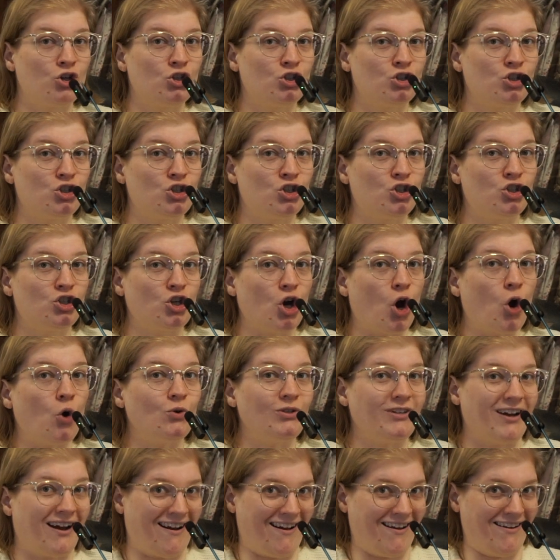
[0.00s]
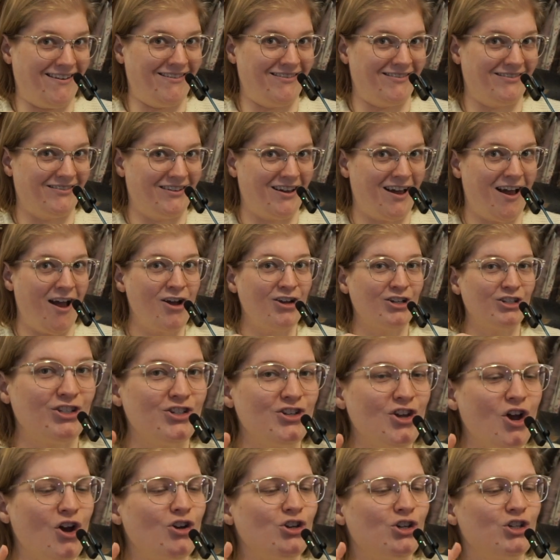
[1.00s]
so done.
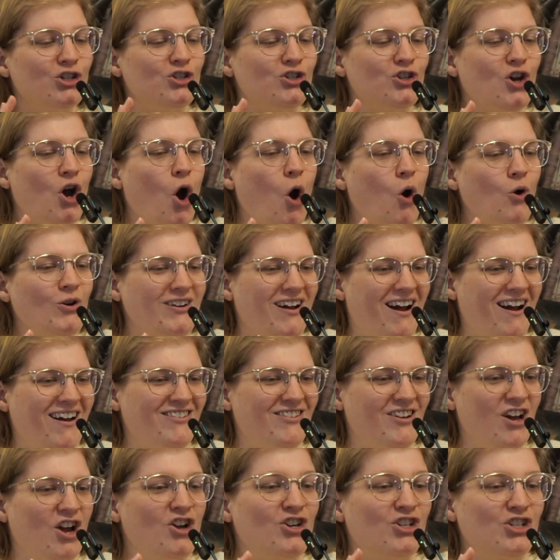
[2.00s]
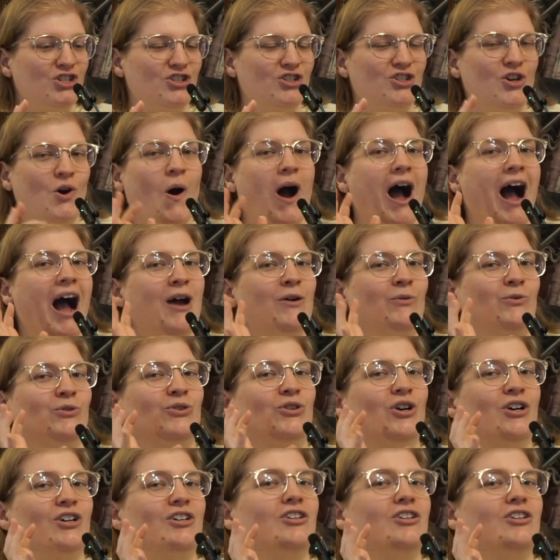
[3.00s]
So done. I was